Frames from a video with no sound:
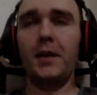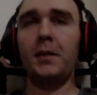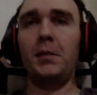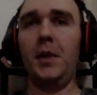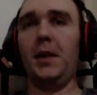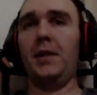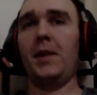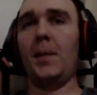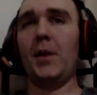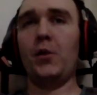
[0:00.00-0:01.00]
But if
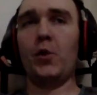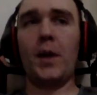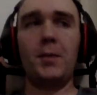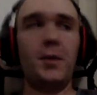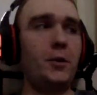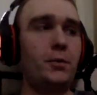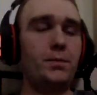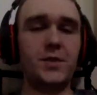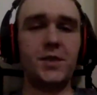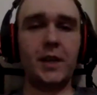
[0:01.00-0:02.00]
I'm going to drop,
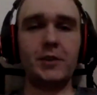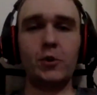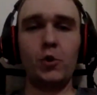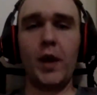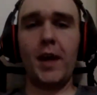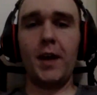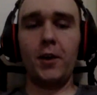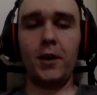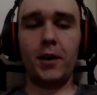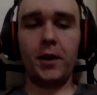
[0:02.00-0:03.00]
$6,000
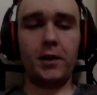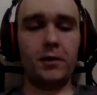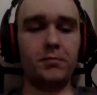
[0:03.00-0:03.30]
on a